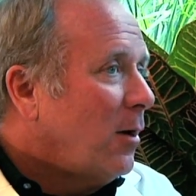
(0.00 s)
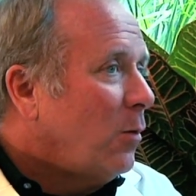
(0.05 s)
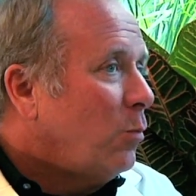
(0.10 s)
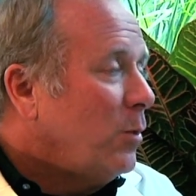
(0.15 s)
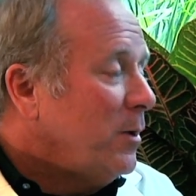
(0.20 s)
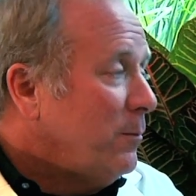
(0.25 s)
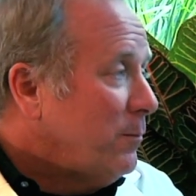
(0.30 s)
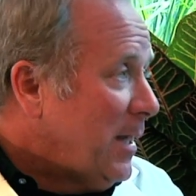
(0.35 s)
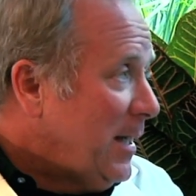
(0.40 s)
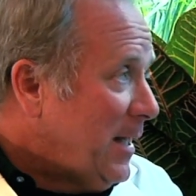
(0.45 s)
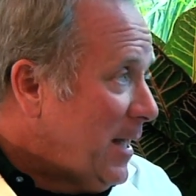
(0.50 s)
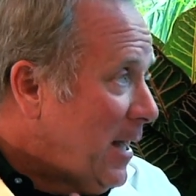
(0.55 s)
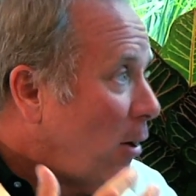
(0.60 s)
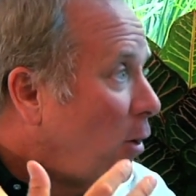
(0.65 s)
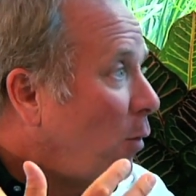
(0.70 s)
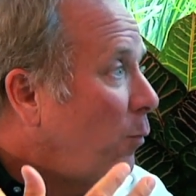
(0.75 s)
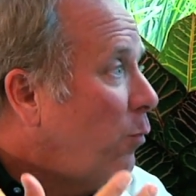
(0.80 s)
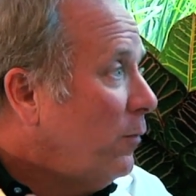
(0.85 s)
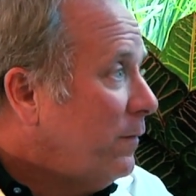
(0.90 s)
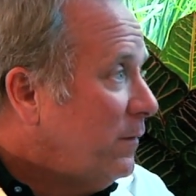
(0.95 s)
We may
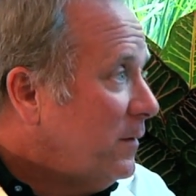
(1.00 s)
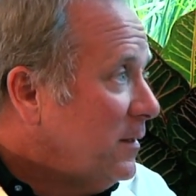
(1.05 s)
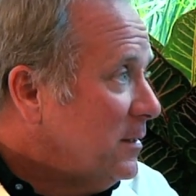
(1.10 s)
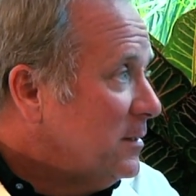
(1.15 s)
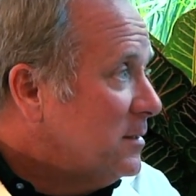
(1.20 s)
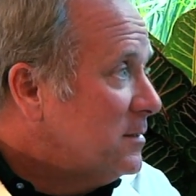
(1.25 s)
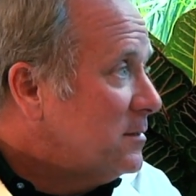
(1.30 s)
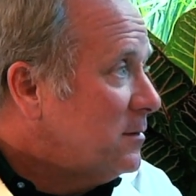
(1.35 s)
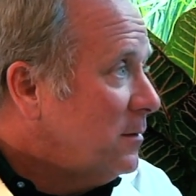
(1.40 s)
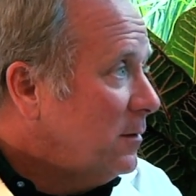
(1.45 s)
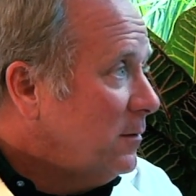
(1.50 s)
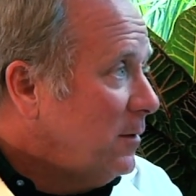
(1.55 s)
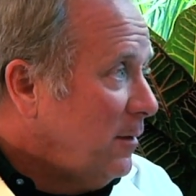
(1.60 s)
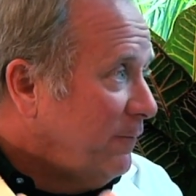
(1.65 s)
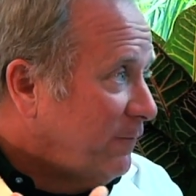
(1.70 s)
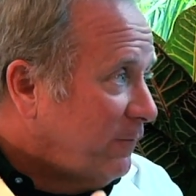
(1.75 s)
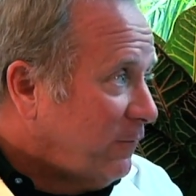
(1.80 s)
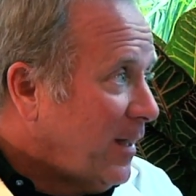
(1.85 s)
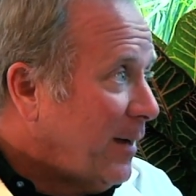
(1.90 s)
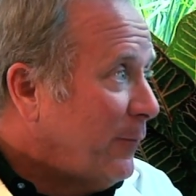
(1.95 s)
help with these
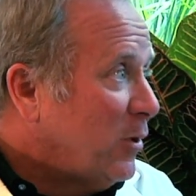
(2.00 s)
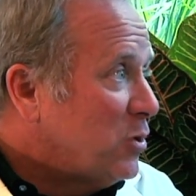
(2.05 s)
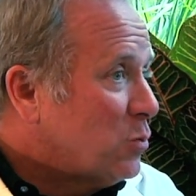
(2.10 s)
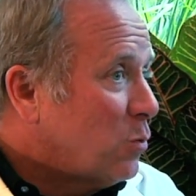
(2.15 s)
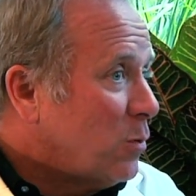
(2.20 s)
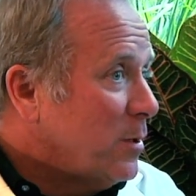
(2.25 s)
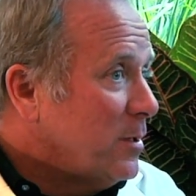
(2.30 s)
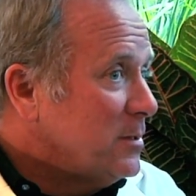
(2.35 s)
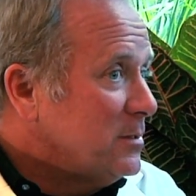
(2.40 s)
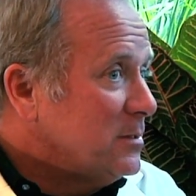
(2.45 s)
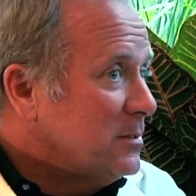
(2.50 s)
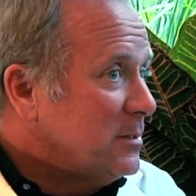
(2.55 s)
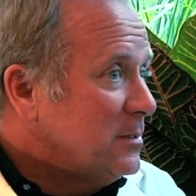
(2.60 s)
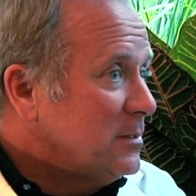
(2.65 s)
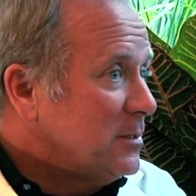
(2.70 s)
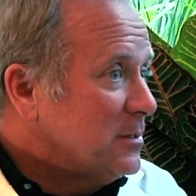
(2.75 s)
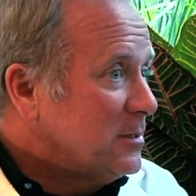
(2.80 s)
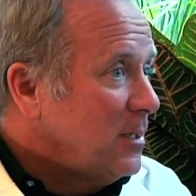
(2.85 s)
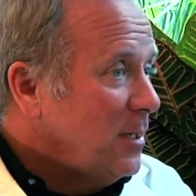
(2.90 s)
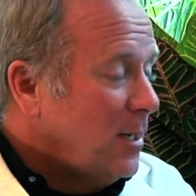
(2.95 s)
inflammatory
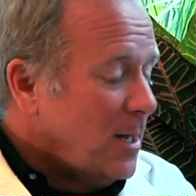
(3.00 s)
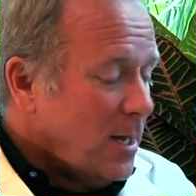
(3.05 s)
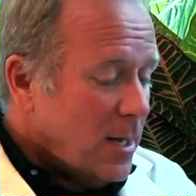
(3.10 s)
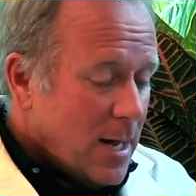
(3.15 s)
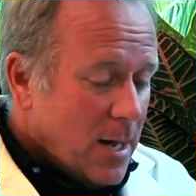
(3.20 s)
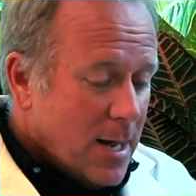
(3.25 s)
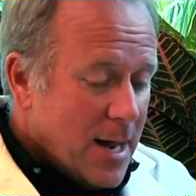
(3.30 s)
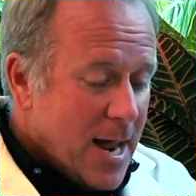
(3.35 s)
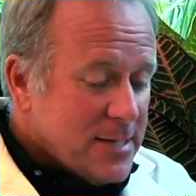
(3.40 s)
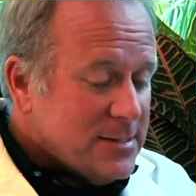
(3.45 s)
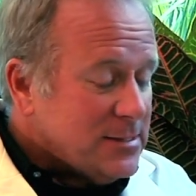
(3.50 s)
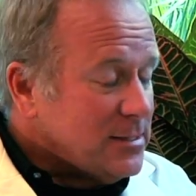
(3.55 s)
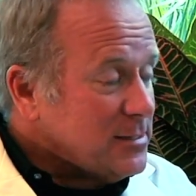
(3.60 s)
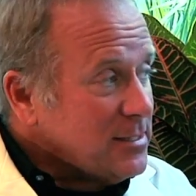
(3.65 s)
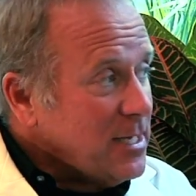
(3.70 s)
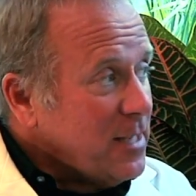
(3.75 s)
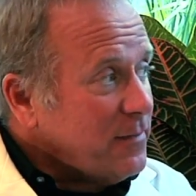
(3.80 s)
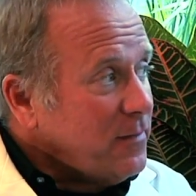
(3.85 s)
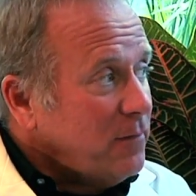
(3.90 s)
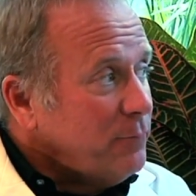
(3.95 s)
diseases.
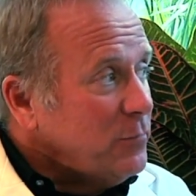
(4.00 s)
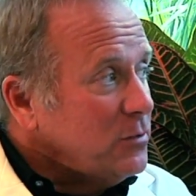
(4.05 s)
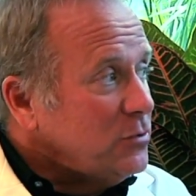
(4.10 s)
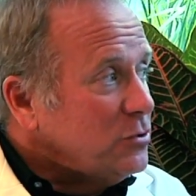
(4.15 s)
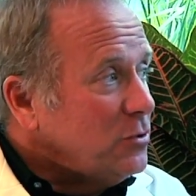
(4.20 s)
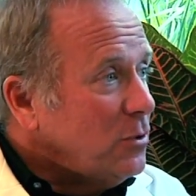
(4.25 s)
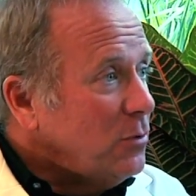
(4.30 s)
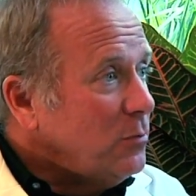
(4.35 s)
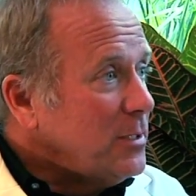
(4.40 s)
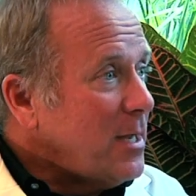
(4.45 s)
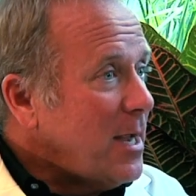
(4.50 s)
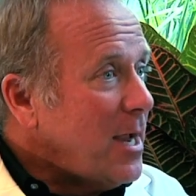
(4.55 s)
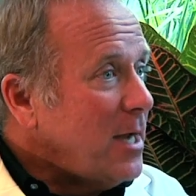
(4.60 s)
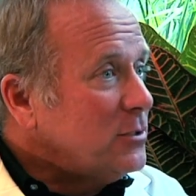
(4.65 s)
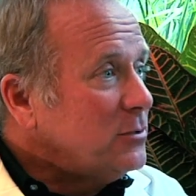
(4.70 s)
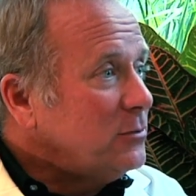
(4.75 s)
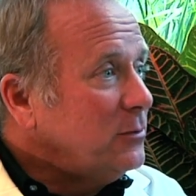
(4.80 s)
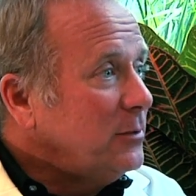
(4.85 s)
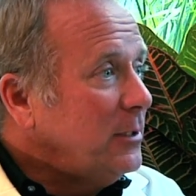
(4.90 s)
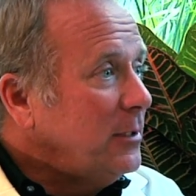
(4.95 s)
Astaxanthin have been shown to
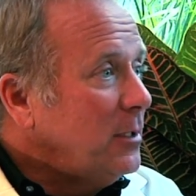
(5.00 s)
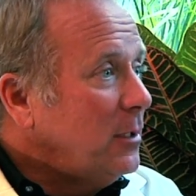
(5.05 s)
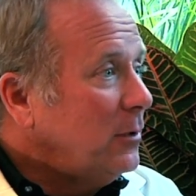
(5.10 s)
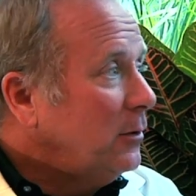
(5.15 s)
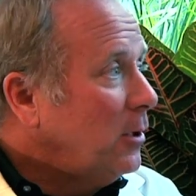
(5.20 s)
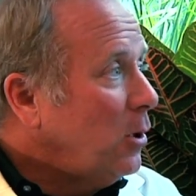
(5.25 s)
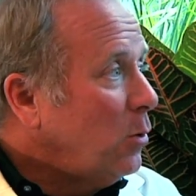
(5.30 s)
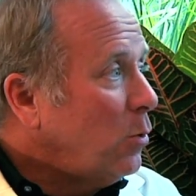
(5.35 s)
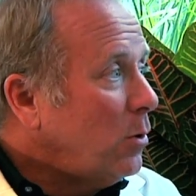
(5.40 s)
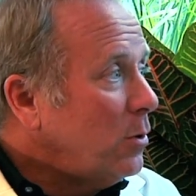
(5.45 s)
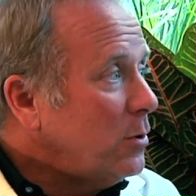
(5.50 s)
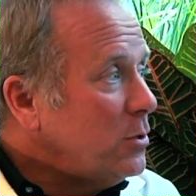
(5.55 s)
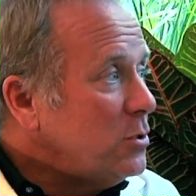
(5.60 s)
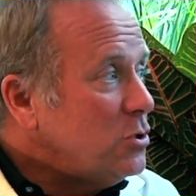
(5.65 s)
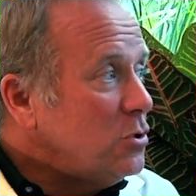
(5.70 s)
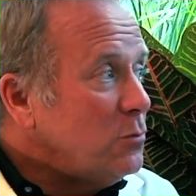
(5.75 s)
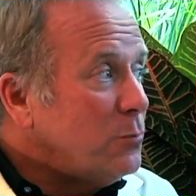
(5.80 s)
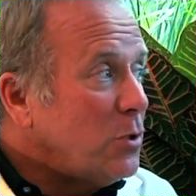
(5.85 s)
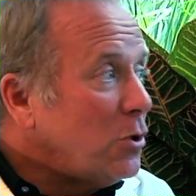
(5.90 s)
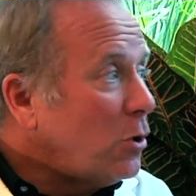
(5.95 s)
actually lower
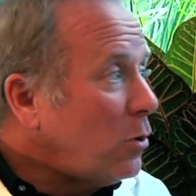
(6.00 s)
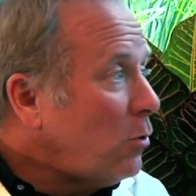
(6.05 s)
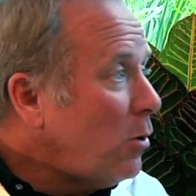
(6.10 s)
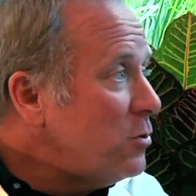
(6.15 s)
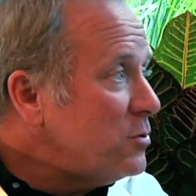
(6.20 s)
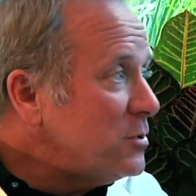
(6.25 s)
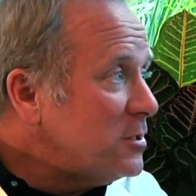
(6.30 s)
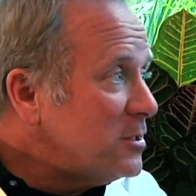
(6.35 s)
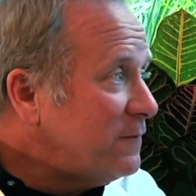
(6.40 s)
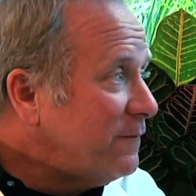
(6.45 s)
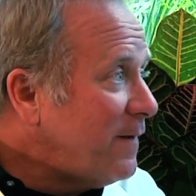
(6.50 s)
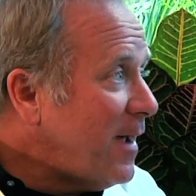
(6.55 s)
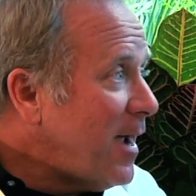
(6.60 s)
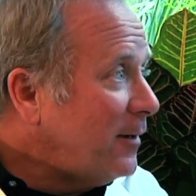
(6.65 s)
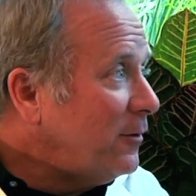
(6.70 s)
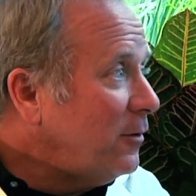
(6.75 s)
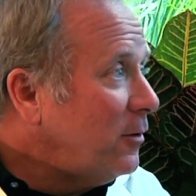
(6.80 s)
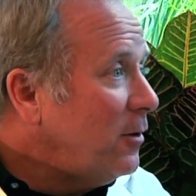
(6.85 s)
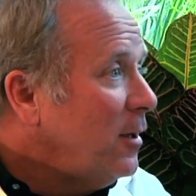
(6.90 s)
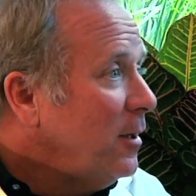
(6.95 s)
tumor necrosis
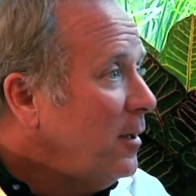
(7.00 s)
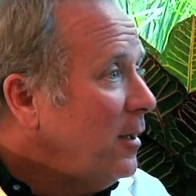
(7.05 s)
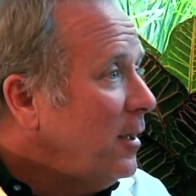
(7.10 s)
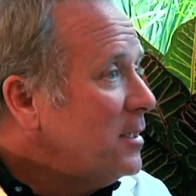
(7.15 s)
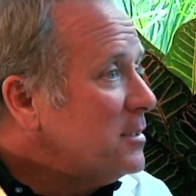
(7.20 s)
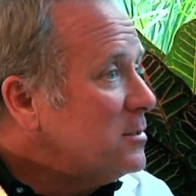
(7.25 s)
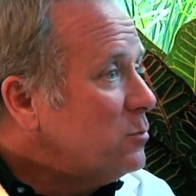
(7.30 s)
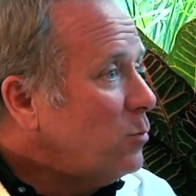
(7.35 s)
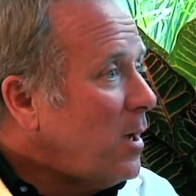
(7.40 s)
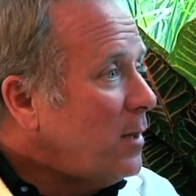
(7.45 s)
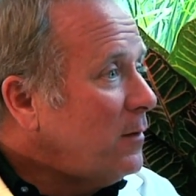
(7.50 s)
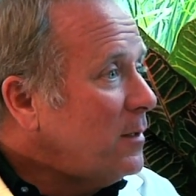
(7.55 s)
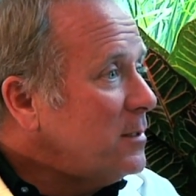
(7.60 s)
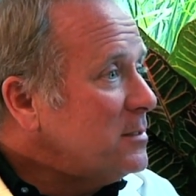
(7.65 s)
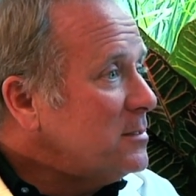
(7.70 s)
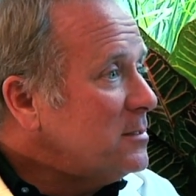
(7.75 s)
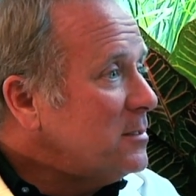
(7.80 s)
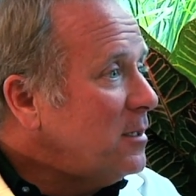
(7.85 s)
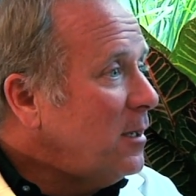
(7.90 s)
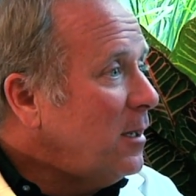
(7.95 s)
factor as well
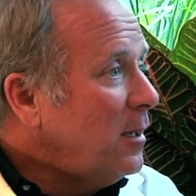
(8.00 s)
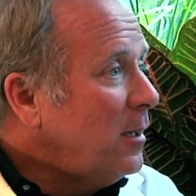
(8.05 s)
as